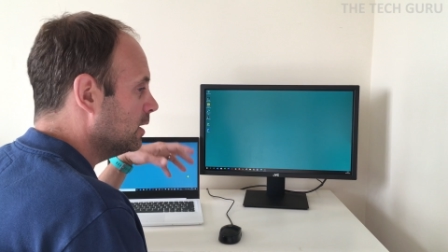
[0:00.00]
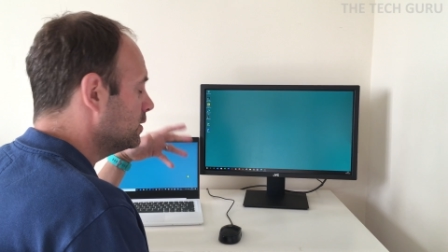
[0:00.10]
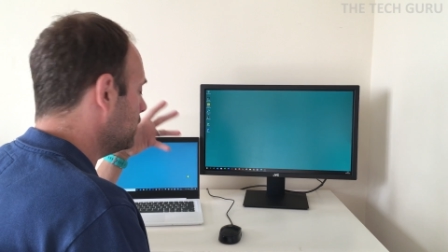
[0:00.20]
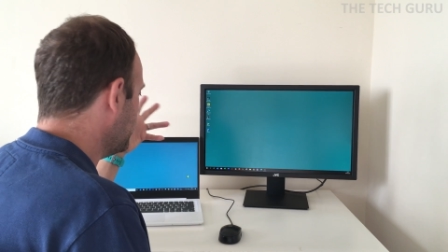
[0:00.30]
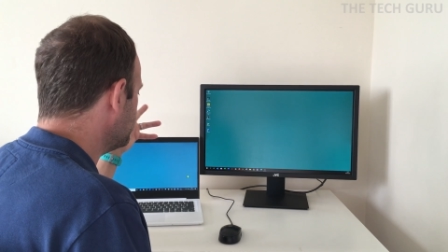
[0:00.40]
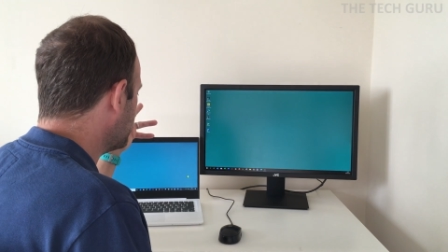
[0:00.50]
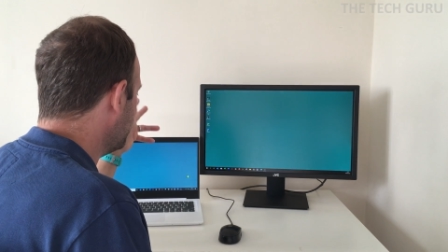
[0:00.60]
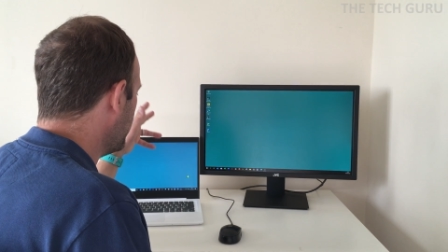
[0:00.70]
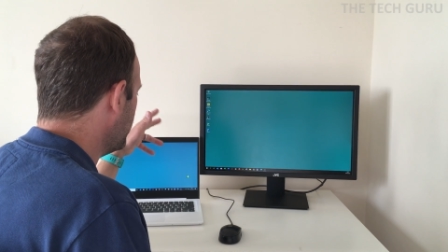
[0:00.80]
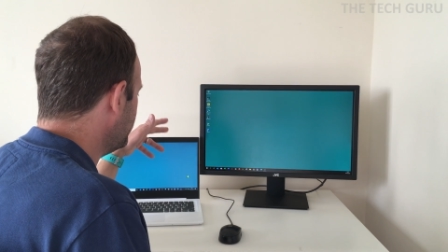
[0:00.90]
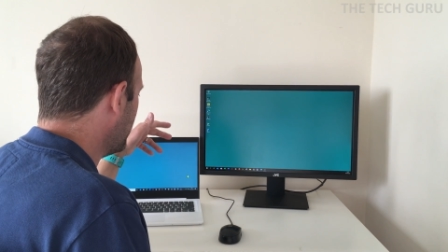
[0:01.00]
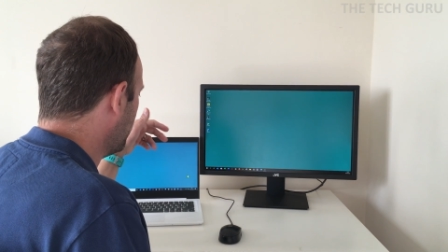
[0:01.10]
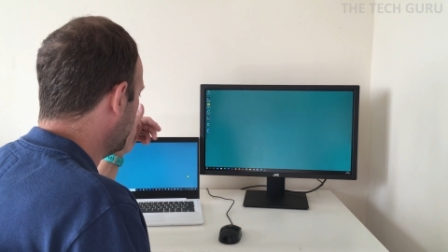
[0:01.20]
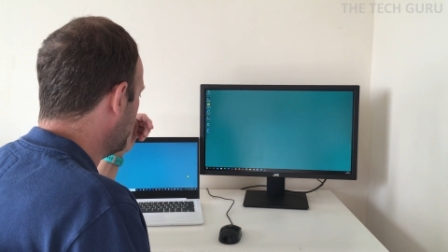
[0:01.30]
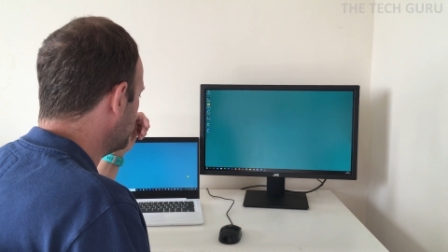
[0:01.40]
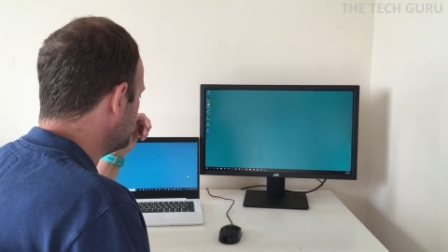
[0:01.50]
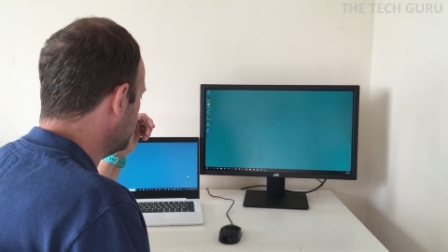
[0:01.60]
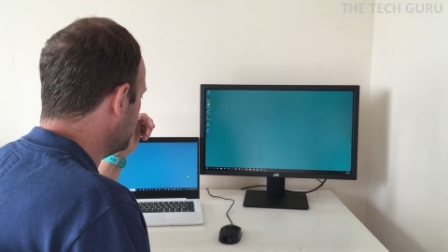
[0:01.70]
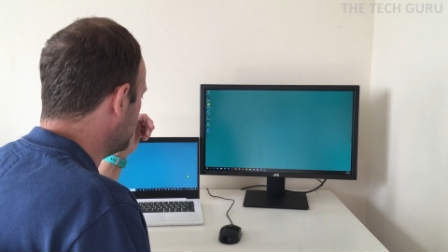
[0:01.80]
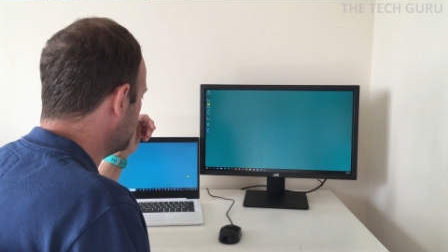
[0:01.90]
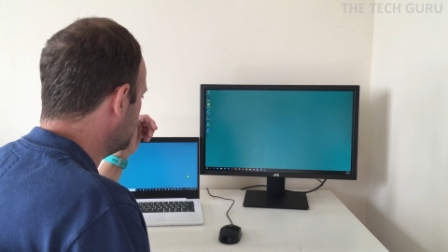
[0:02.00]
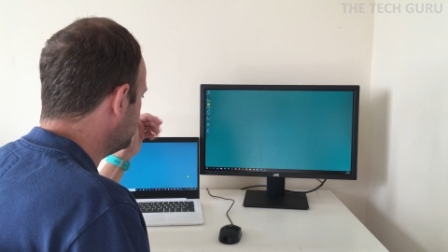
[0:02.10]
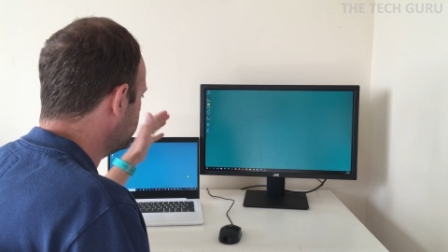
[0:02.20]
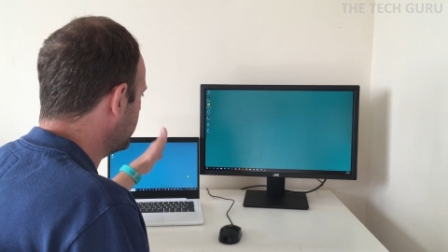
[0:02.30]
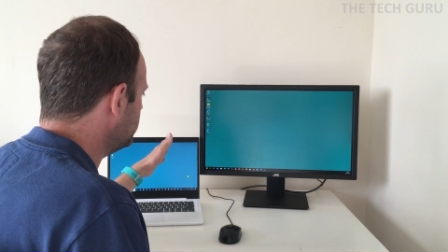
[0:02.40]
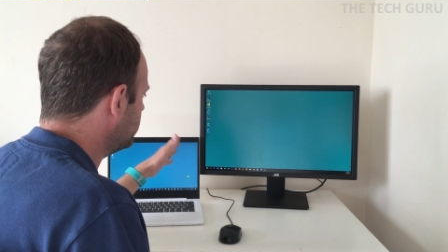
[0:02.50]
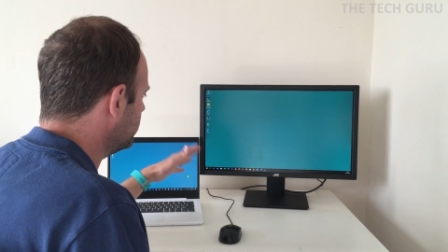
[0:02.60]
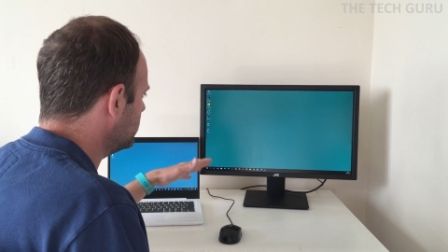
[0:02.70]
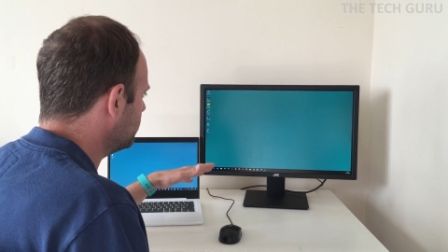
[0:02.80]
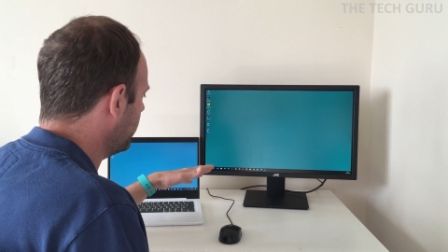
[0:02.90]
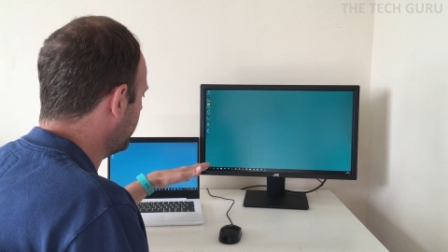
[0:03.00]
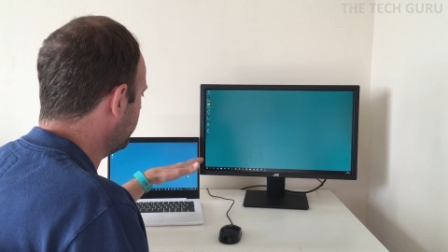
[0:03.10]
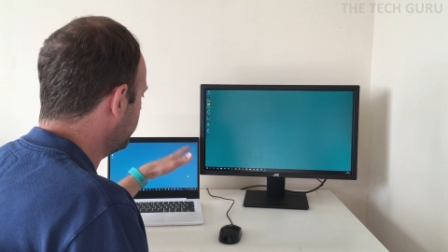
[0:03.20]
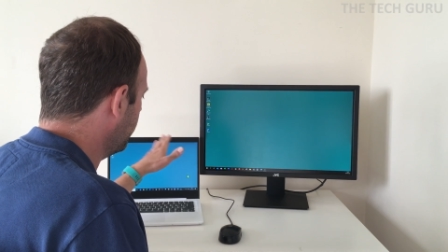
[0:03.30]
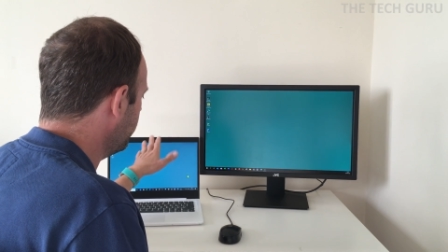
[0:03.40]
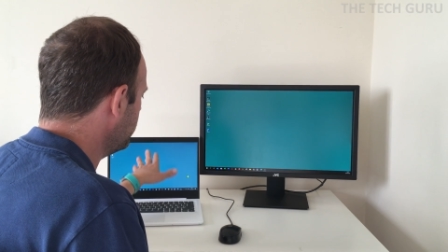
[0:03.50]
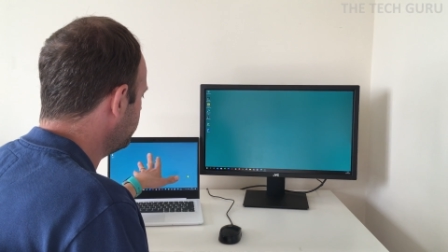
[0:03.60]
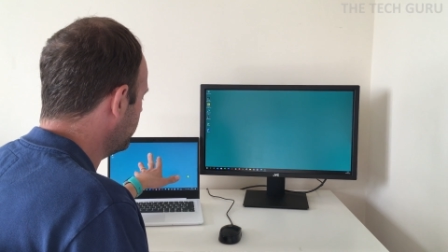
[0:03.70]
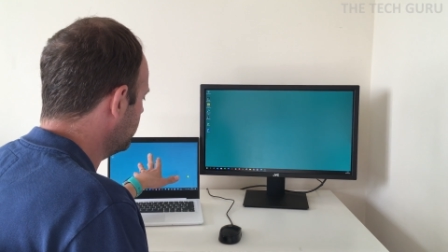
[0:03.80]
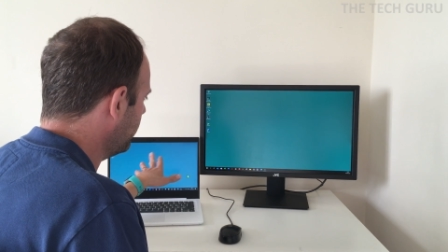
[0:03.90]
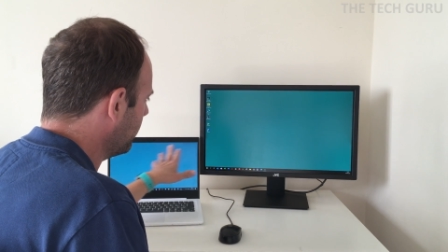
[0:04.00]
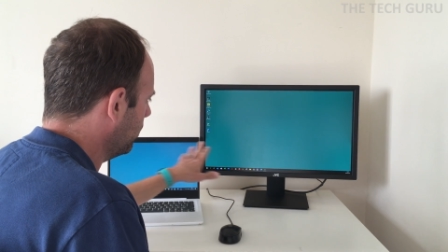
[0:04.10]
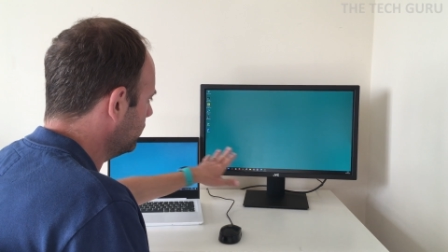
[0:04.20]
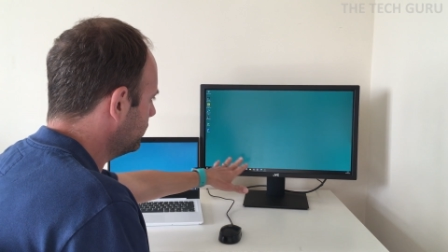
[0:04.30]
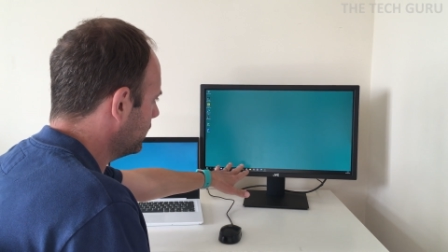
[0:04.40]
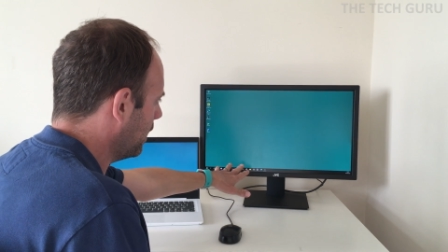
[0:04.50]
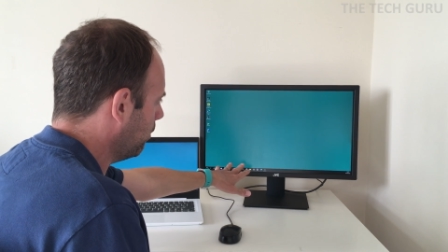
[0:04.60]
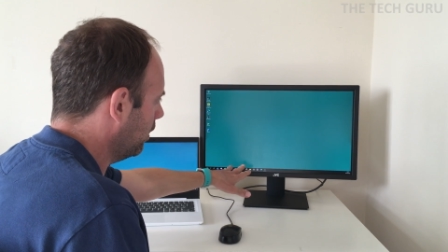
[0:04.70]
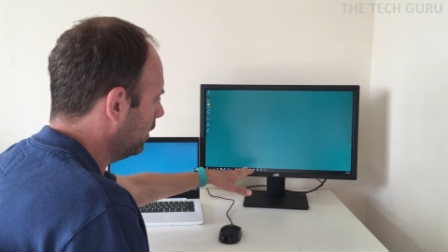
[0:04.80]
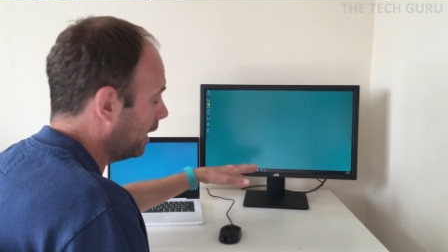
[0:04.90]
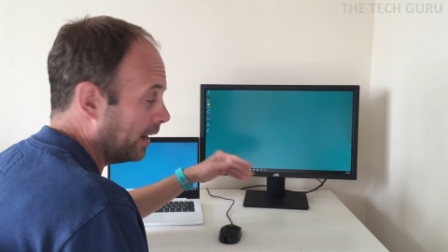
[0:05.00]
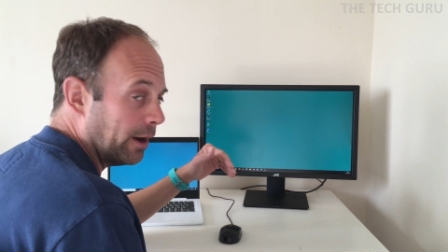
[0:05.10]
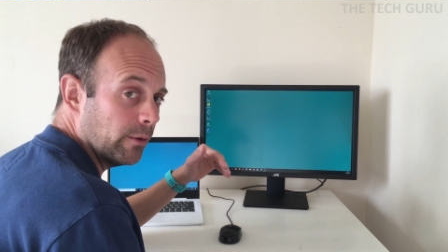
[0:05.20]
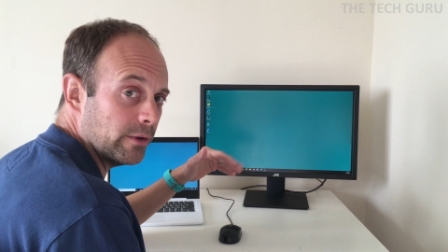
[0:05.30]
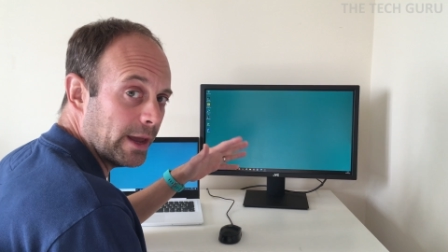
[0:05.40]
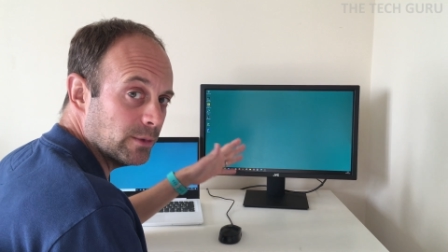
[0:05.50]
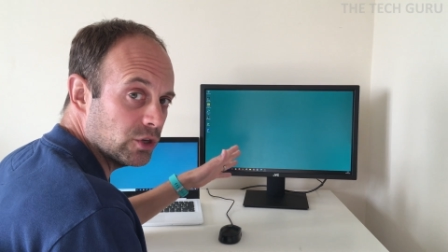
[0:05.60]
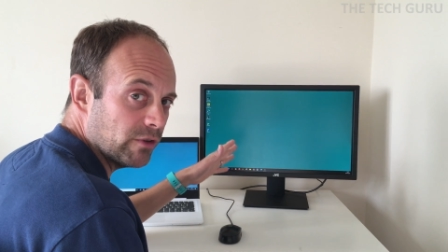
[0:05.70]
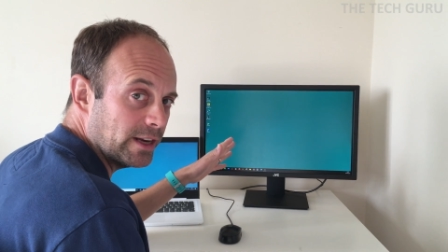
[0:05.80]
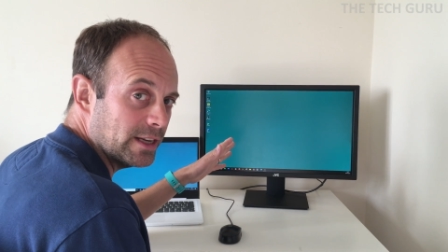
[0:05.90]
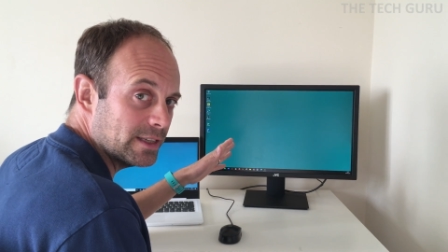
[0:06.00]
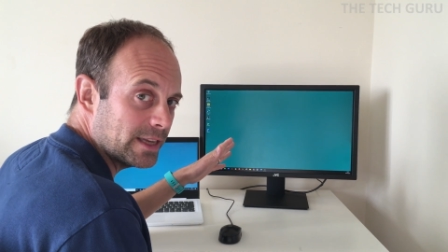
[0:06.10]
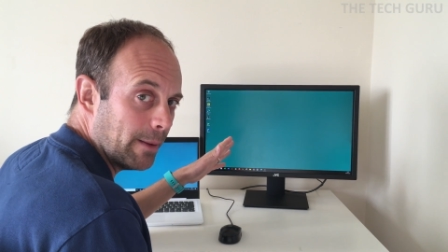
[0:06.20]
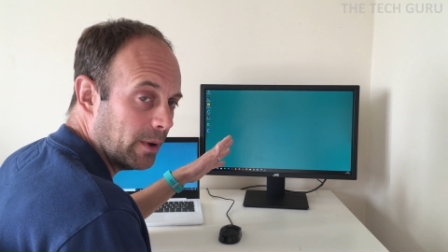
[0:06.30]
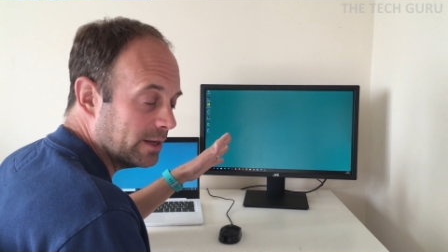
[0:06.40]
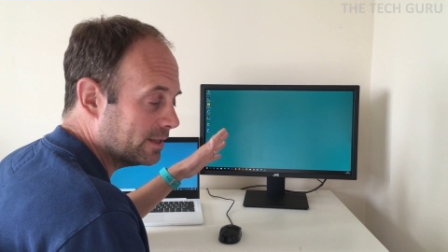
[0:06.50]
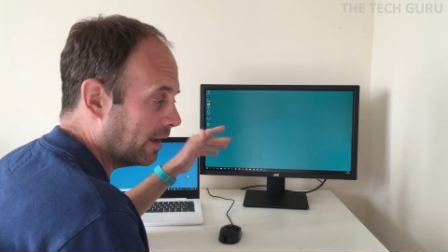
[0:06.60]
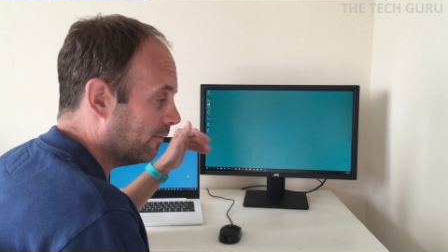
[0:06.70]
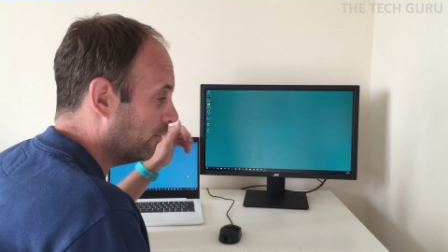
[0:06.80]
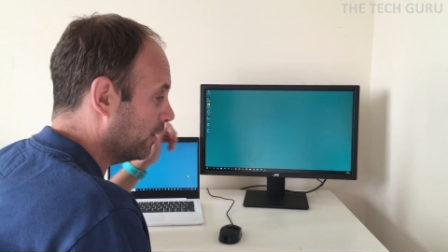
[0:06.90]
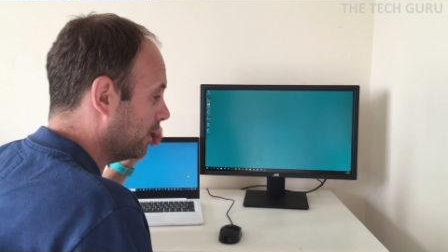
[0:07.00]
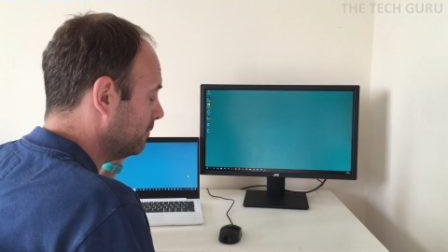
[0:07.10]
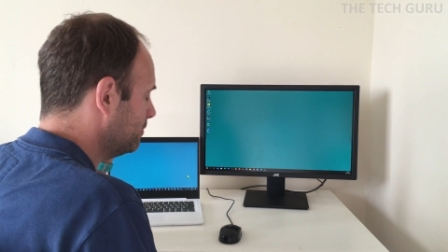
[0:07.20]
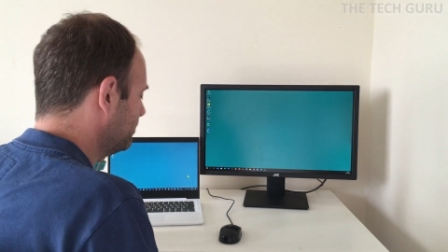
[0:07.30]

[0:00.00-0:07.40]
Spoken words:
So let's go ahead now and actually change the display from this being the main one to that one, and I'll demonstrate it step by step for you.